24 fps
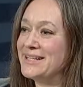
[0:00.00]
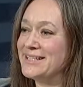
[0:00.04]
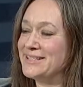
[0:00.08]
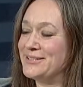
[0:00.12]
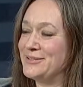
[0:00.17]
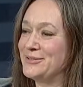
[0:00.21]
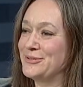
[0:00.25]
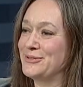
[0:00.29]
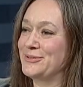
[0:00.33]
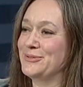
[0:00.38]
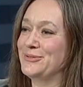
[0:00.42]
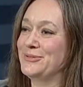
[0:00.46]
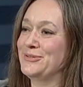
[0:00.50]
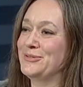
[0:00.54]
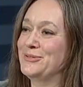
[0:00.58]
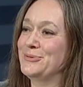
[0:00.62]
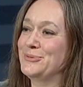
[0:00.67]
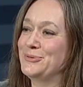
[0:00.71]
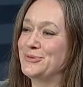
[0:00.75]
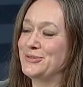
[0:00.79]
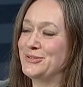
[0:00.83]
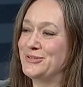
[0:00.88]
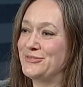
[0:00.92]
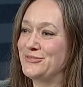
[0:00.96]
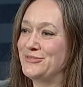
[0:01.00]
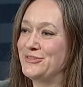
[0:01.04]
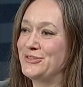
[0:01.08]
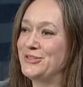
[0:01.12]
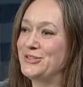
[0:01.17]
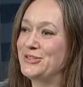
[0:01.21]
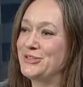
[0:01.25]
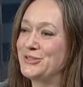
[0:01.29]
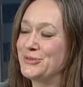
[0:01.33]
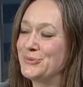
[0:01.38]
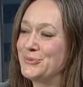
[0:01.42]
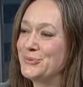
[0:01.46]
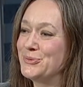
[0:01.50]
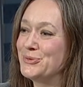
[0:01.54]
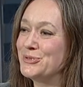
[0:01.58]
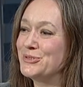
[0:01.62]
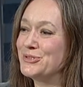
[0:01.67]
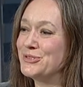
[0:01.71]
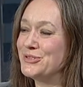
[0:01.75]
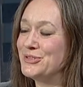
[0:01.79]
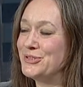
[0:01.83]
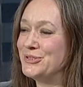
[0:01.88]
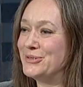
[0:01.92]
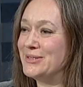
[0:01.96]
let's look towards the future.
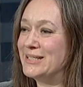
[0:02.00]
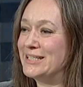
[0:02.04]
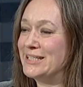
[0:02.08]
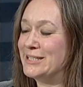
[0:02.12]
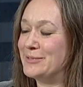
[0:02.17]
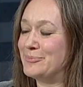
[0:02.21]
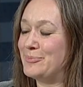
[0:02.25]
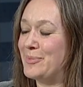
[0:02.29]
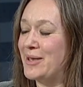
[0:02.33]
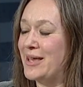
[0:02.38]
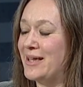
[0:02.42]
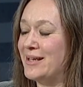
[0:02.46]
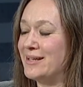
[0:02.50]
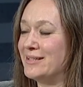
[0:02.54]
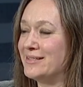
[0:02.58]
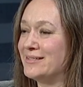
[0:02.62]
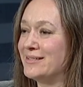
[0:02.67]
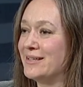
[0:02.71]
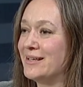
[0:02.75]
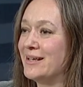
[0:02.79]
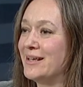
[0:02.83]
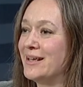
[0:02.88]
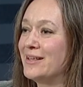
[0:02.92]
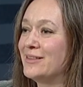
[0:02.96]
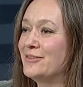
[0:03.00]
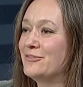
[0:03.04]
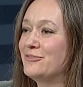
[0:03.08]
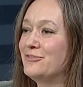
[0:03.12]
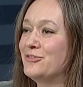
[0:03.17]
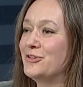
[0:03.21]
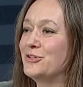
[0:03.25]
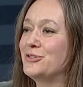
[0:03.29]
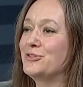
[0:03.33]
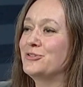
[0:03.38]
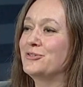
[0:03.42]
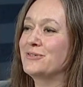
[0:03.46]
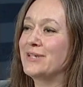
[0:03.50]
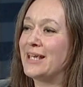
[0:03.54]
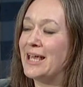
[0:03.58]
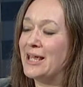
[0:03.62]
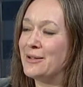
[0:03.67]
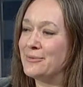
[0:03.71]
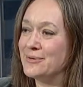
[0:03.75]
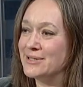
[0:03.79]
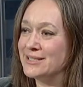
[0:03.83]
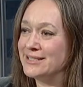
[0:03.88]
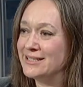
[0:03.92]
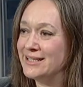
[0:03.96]
What do you expect the future of
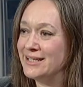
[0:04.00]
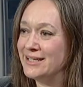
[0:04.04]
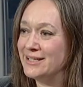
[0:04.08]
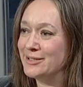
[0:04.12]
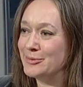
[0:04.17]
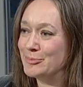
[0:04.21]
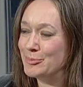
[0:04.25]
KYC